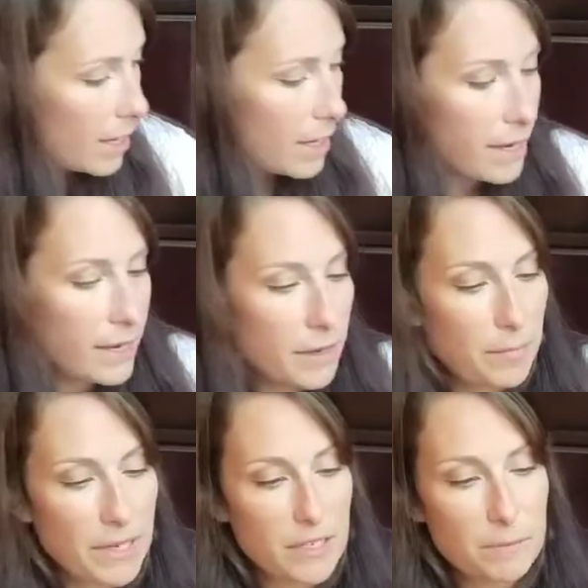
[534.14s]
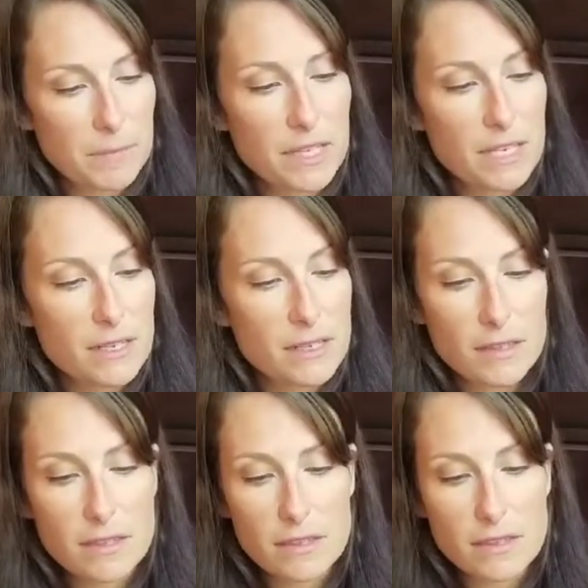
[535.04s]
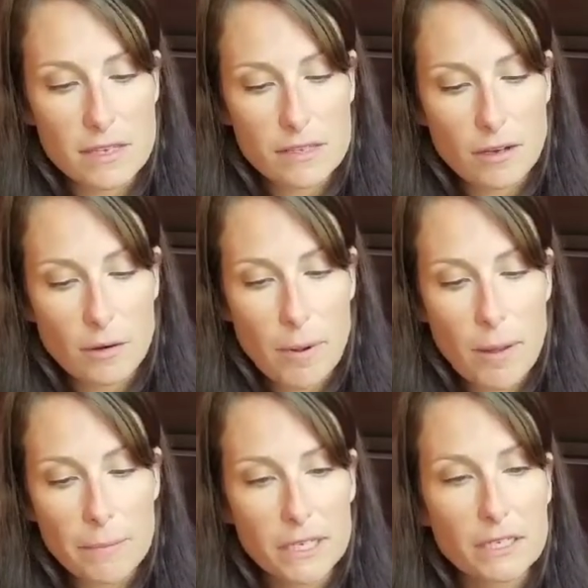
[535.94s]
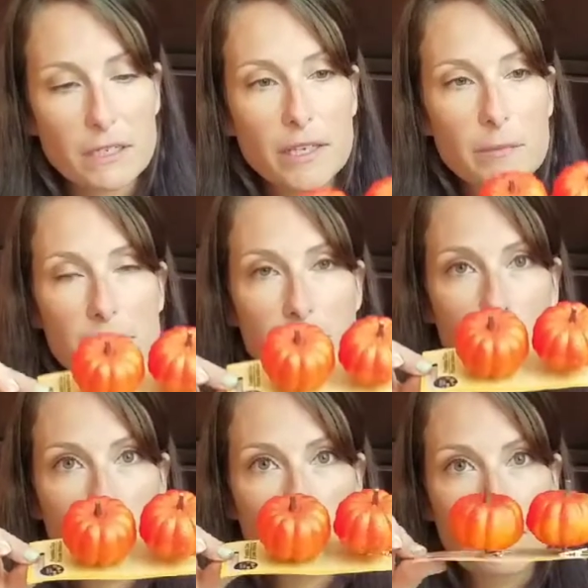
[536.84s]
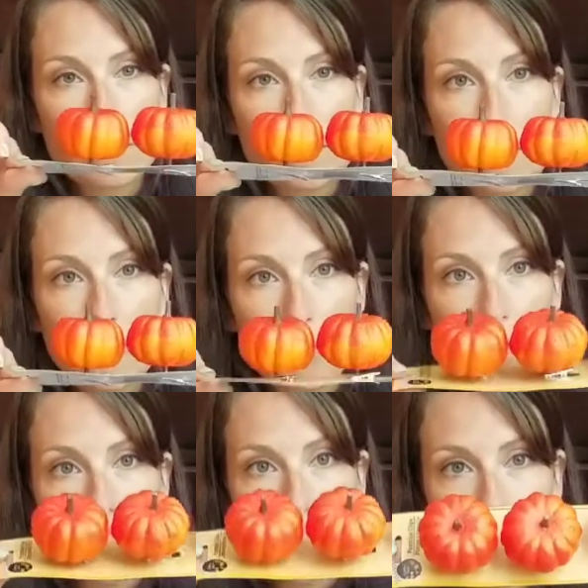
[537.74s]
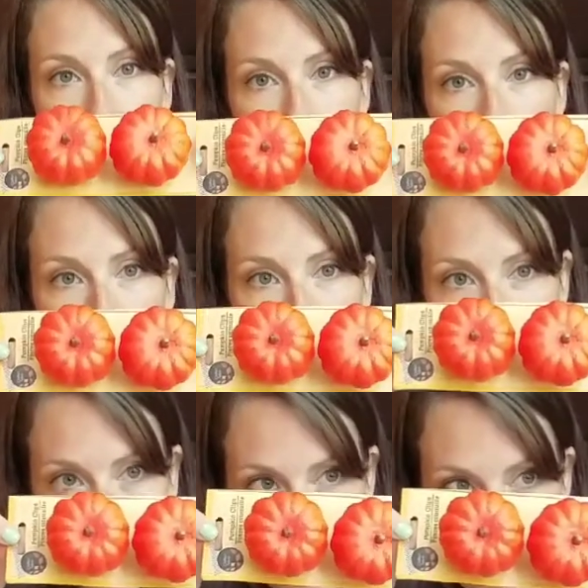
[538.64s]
I picked up these. These are pumpkin clips. 3 orange ones.